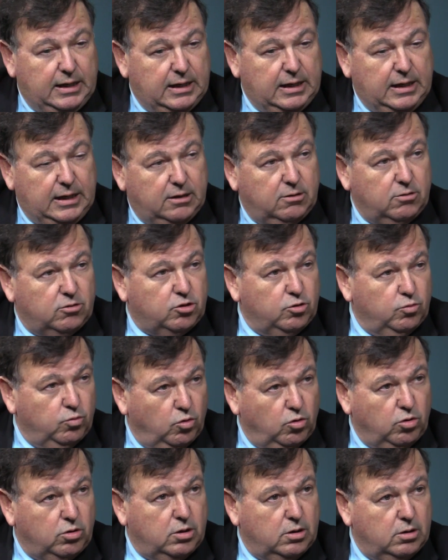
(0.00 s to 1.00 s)
illegal to
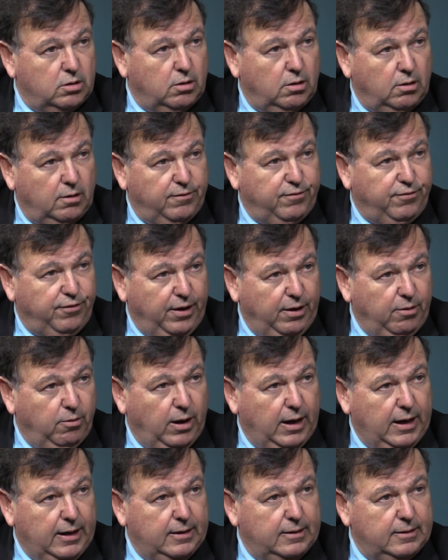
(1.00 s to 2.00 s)
walk on a
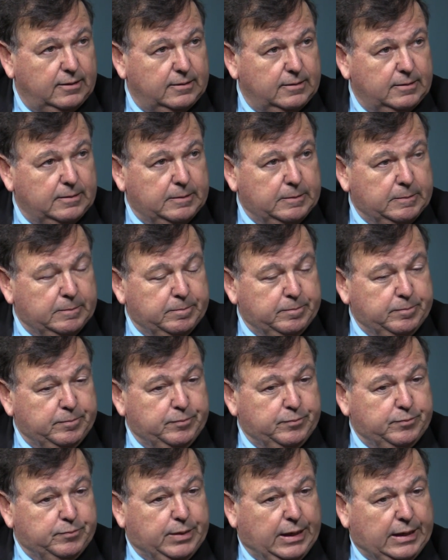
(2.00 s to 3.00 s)
freeway.
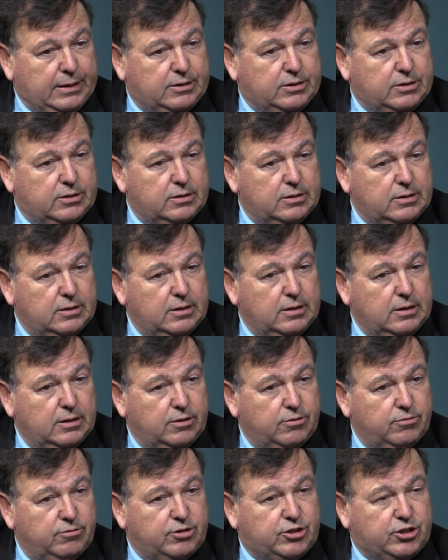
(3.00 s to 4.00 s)
But
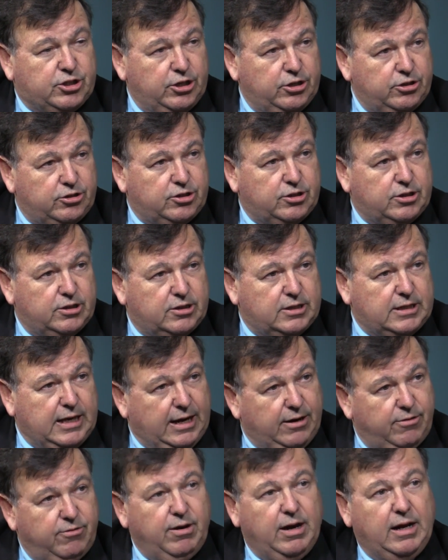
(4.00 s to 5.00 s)
the research that
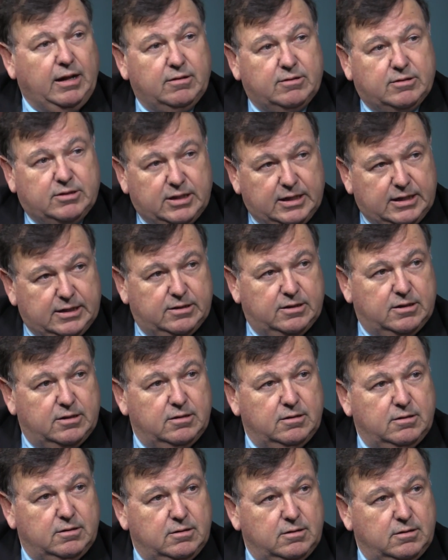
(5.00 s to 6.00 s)
SANRAL did,
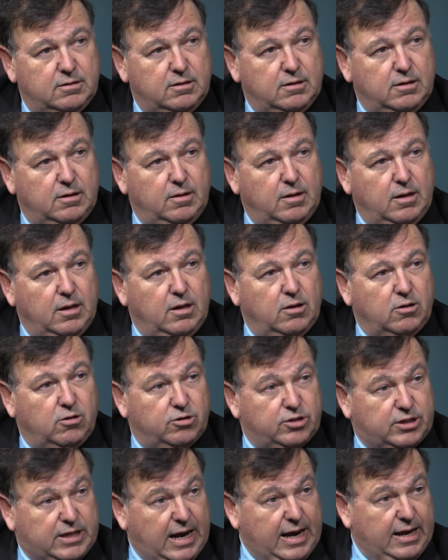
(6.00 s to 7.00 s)

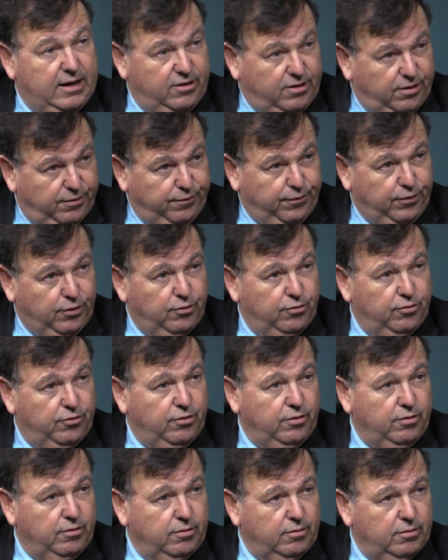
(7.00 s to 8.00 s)
because they interviewed
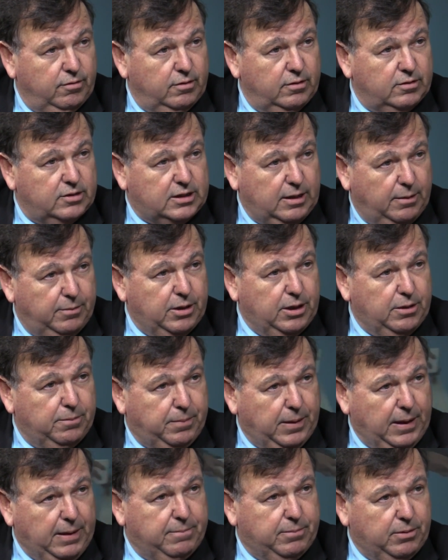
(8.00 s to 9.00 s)
some of the
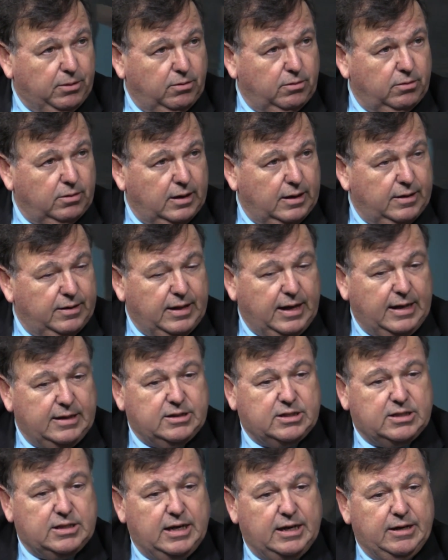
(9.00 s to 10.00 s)
people, and they
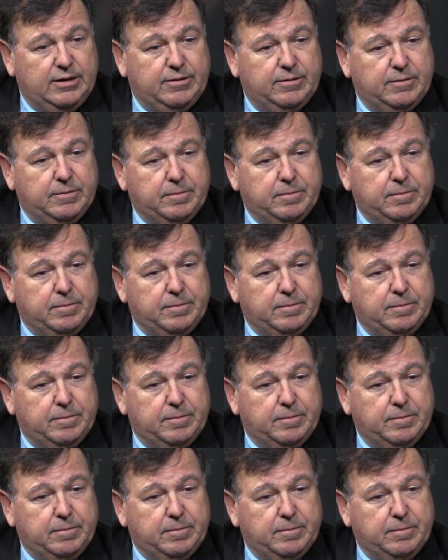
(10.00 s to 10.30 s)
said,